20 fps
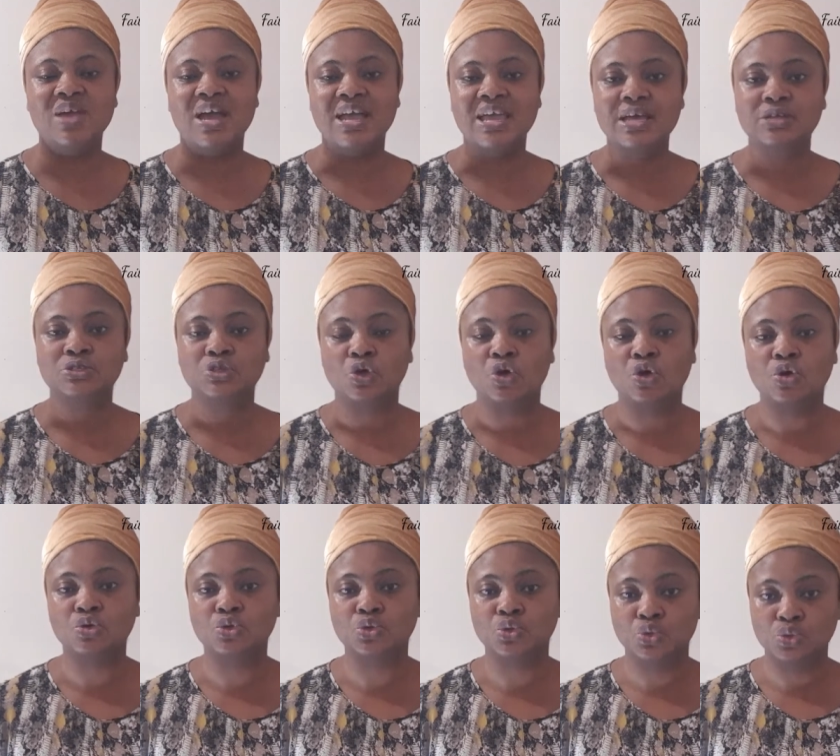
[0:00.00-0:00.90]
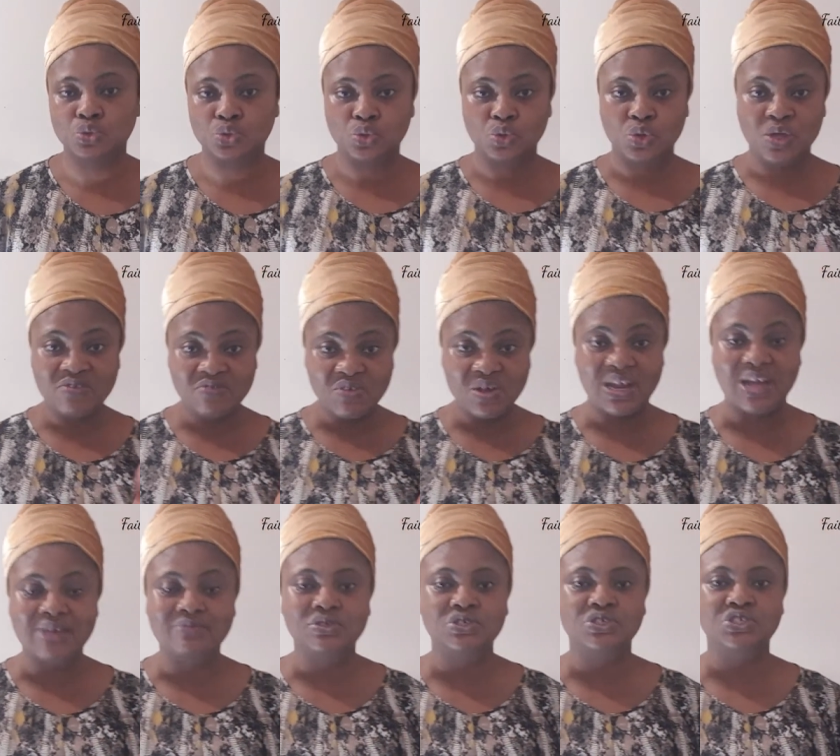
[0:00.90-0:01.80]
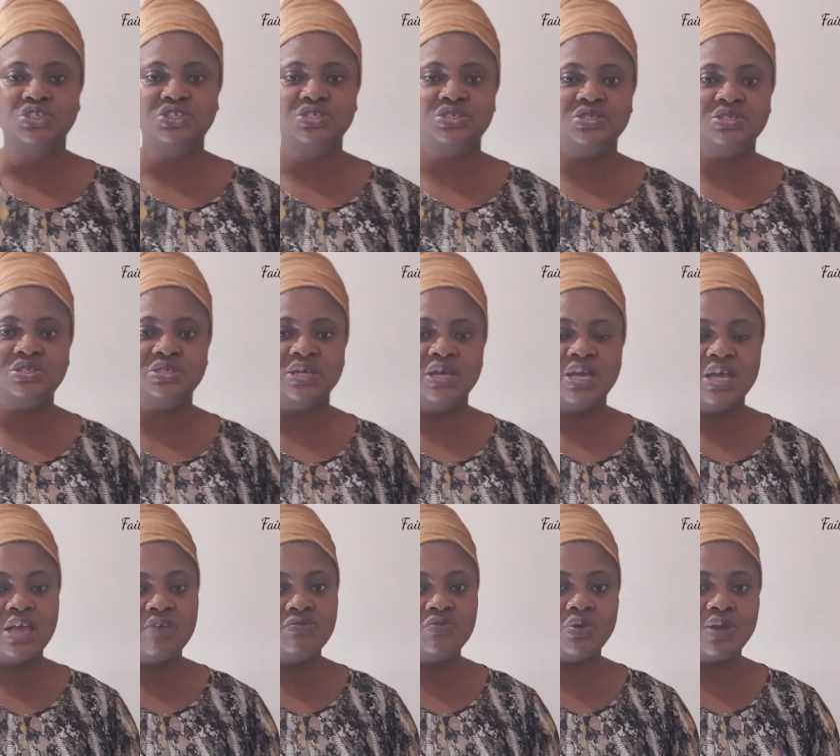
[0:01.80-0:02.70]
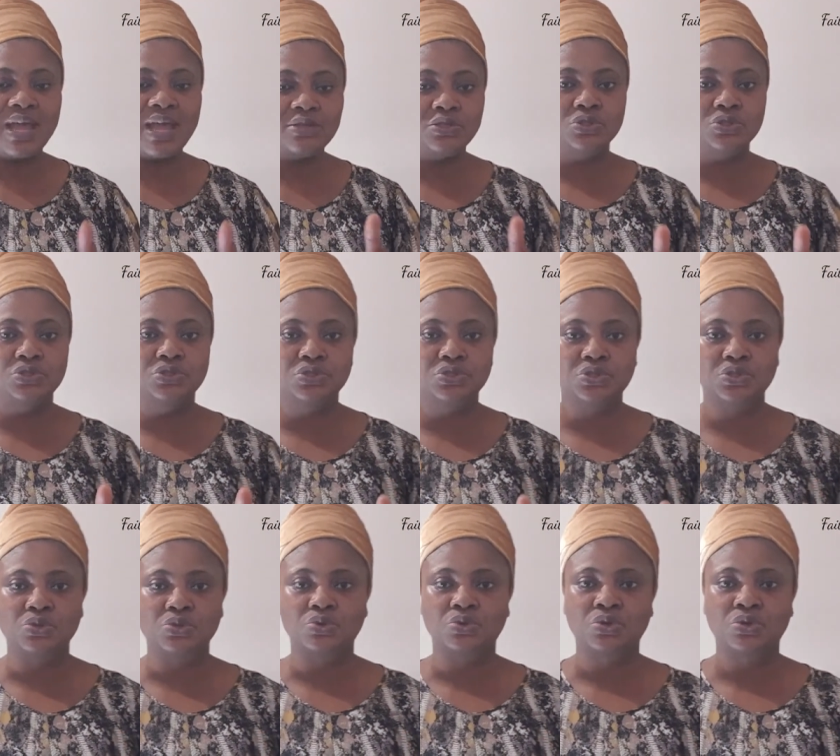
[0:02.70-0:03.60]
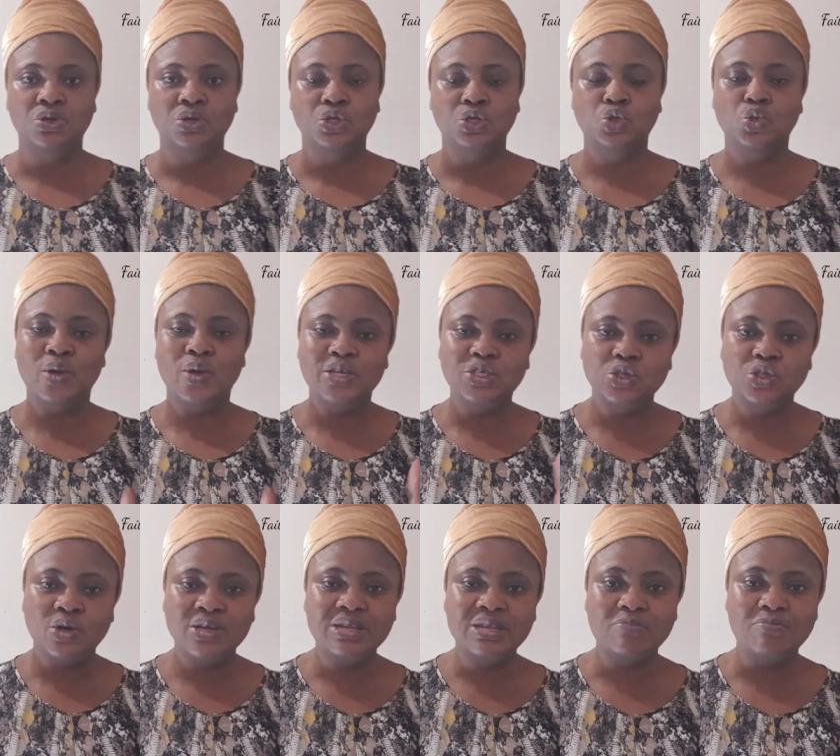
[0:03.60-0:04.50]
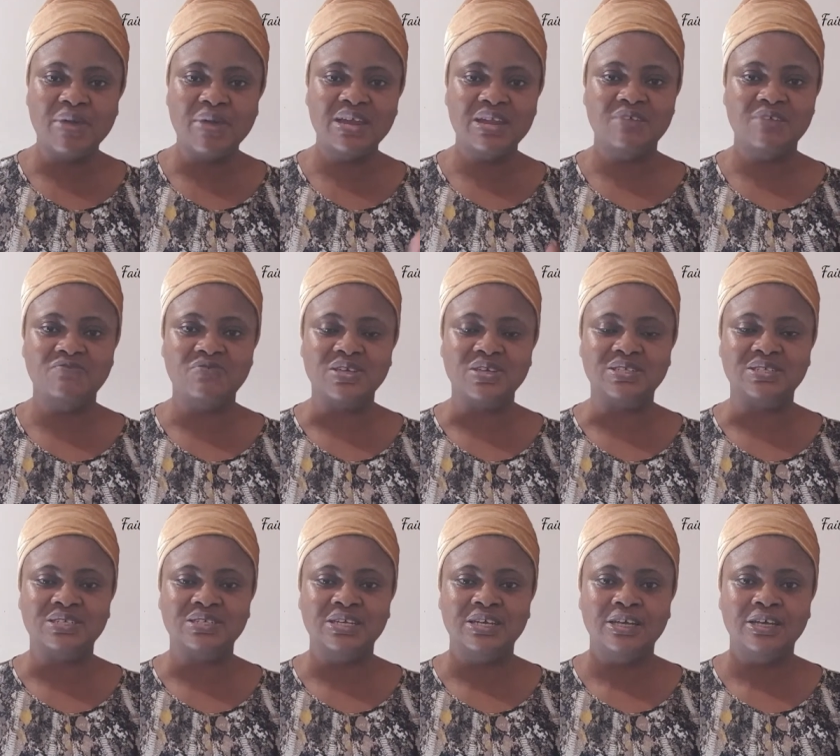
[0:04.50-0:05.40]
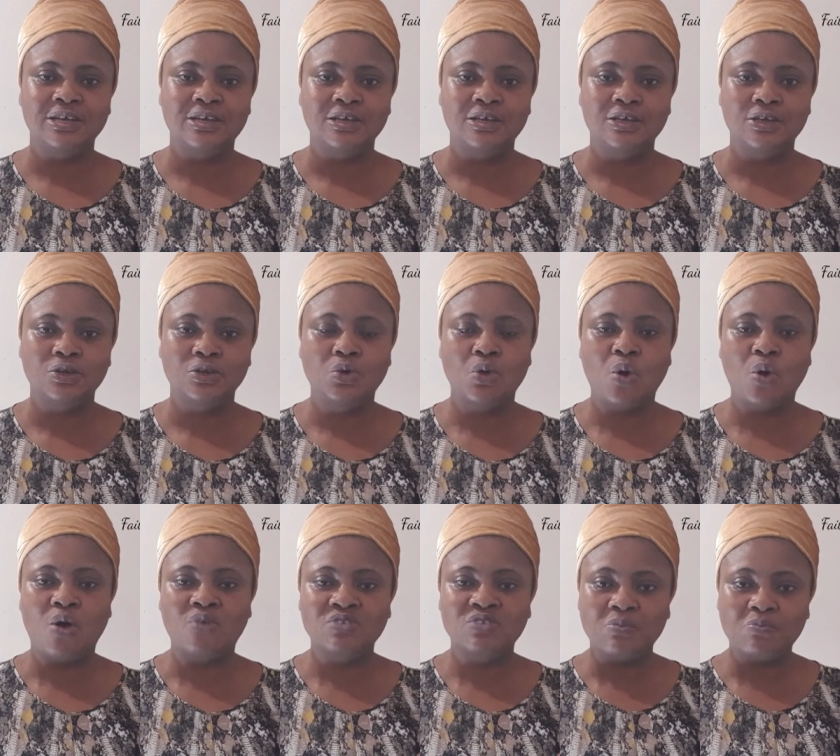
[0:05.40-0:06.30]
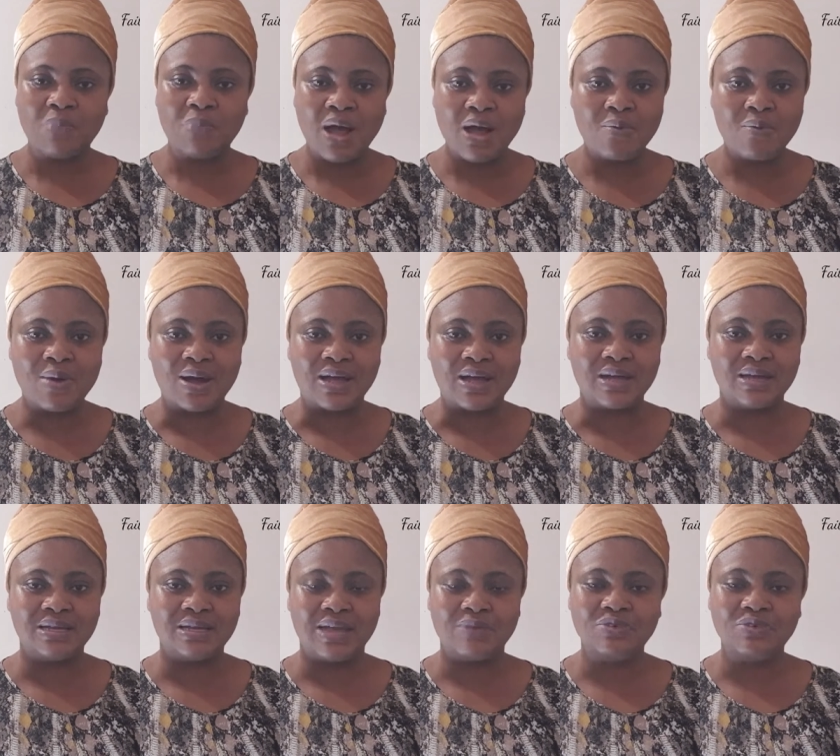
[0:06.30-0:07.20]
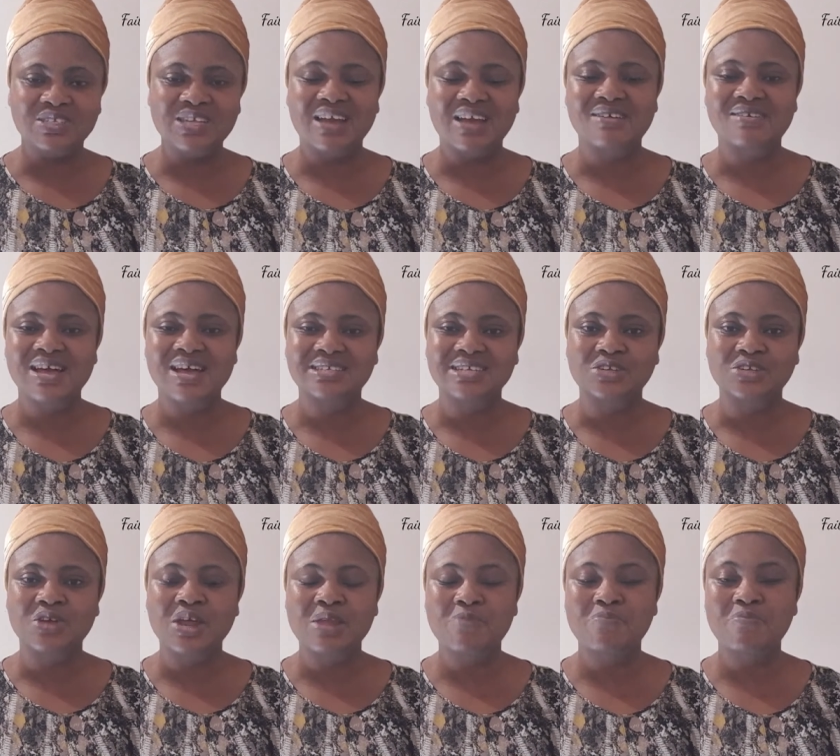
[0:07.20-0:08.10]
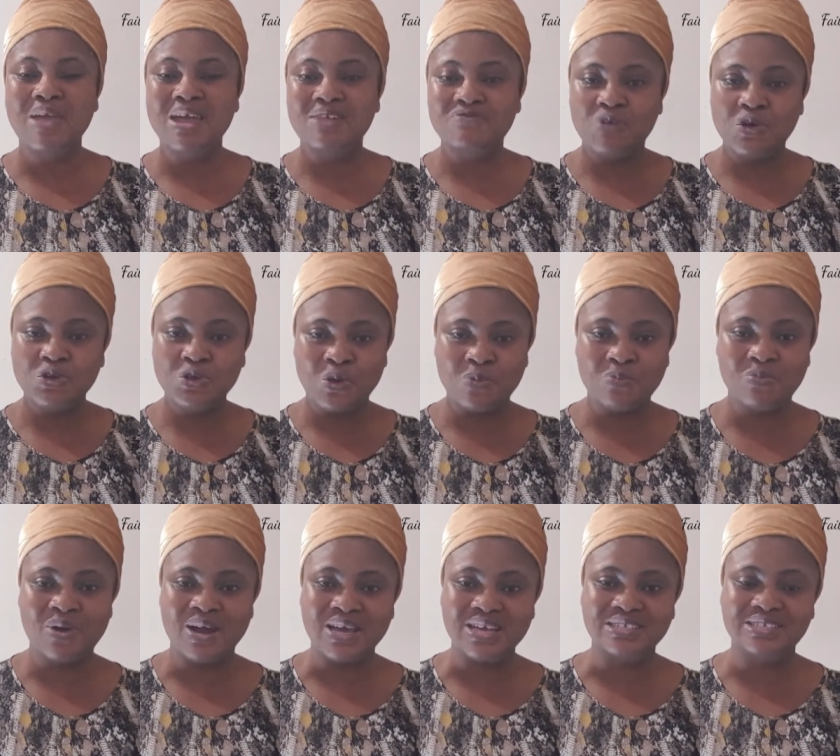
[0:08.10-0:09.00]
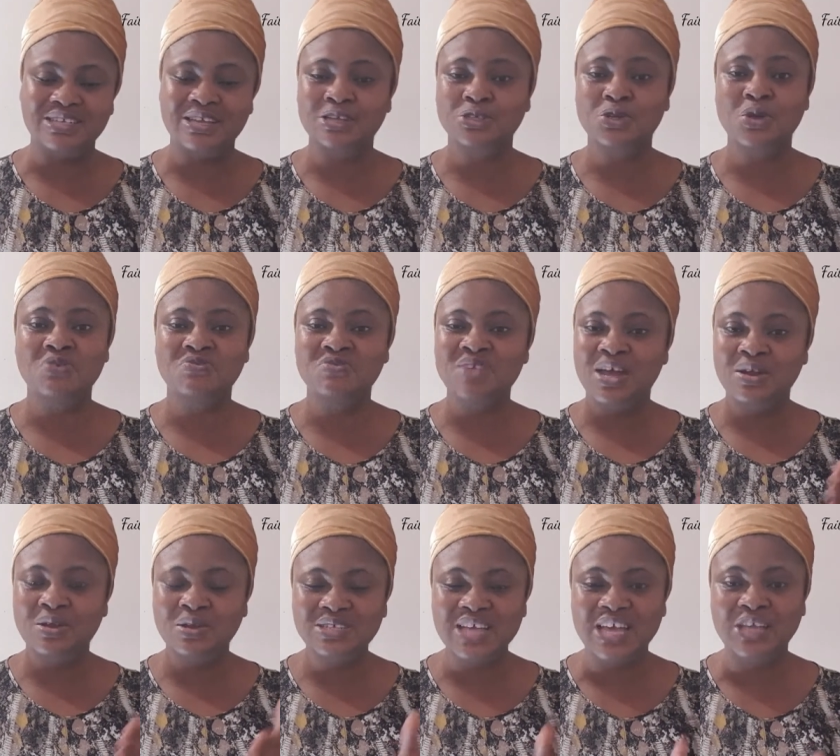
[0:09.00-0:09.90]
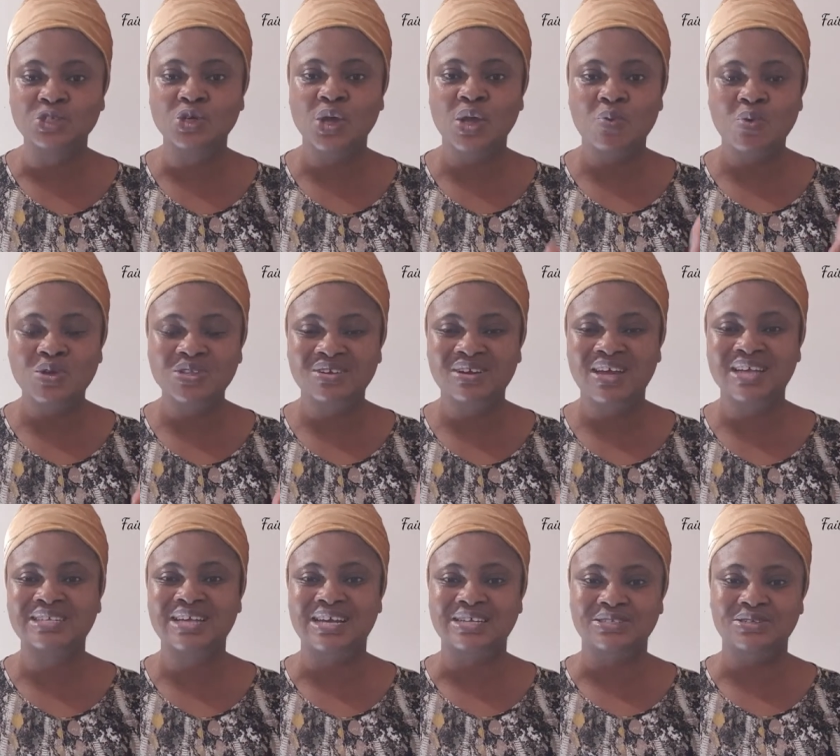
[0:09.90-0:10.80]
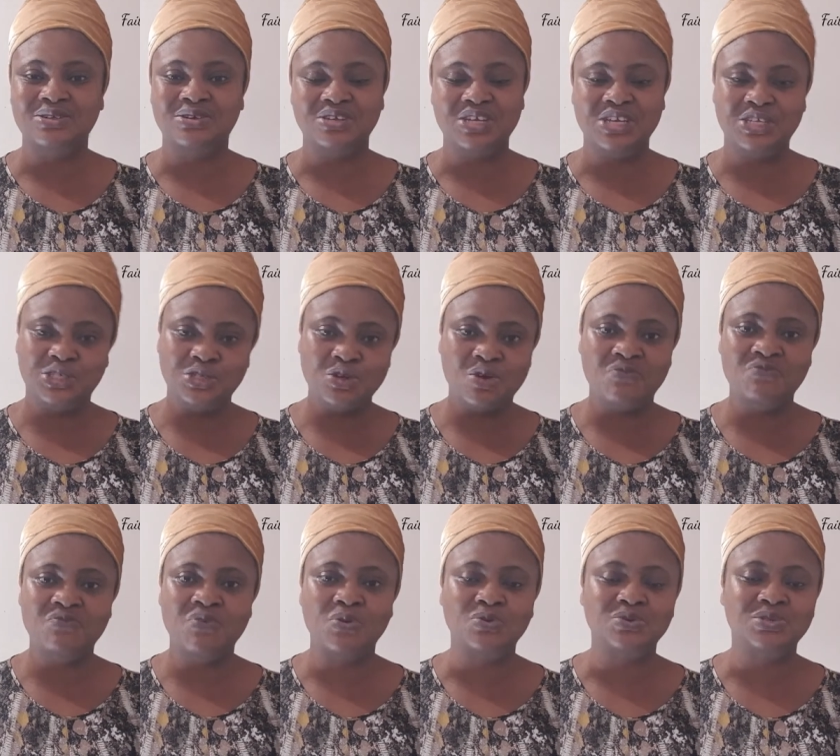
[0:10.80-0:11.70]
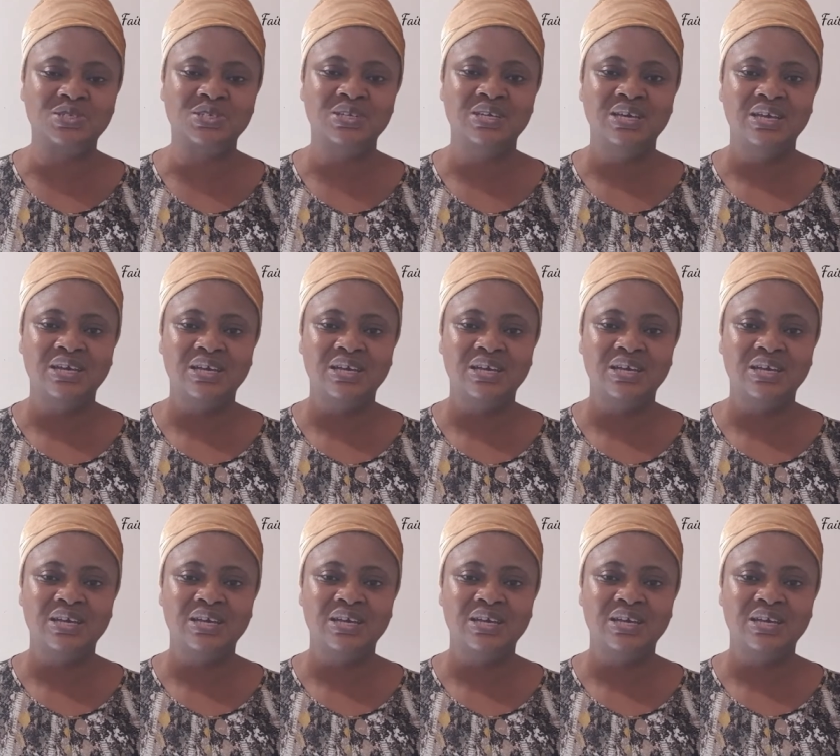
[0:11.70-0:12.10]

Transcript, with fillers: if you are here to give your life to Jesus, if you'd like to do so, to enjoy the benefit, you know, of the power, like we say, Christ has already paid for your price. So if you are not enjoying what Christ has done, it's your fault.